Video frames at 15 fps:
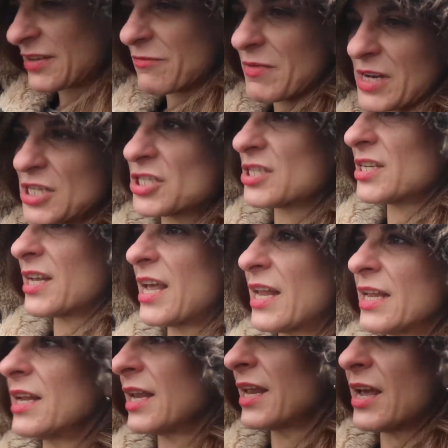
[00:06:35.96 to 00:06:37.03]
I've managed to
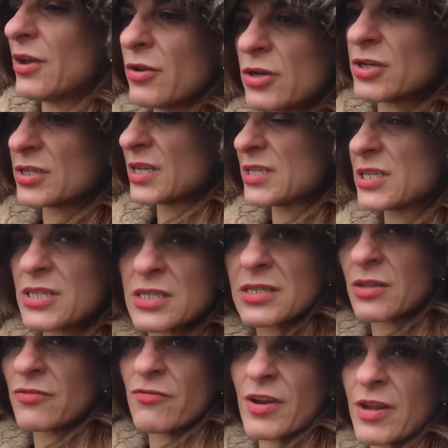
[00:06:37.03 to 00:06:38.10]
get Lily out, because
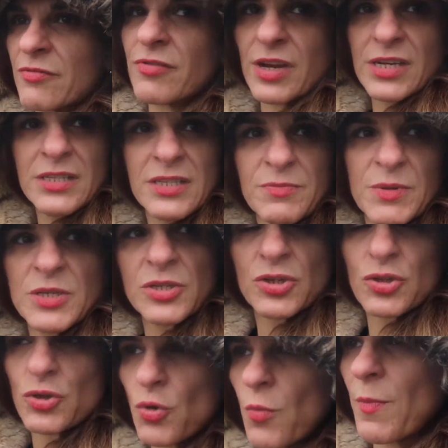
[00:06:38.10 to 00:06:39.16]
the rain's been
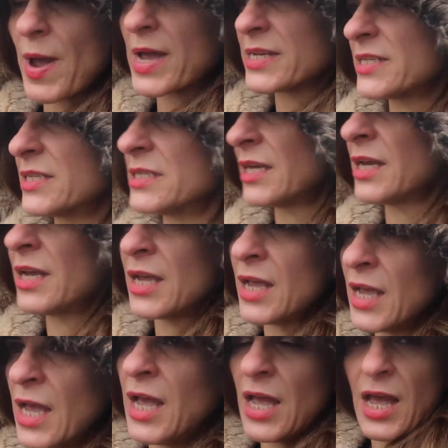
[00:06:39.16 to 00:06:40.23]
so bad today.
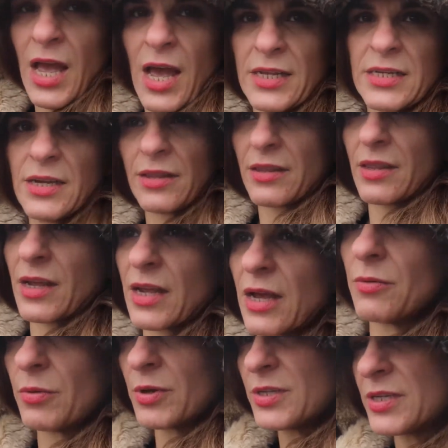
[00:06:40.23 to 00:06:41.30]
I didn't think
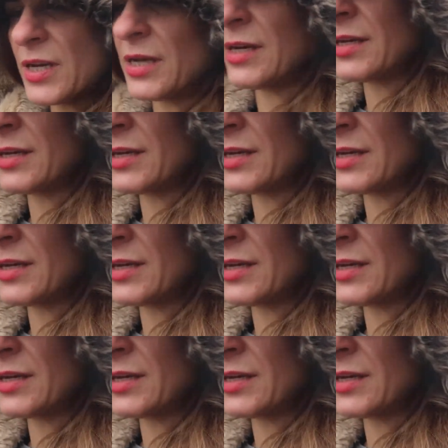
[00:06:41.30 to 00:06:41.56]
I would.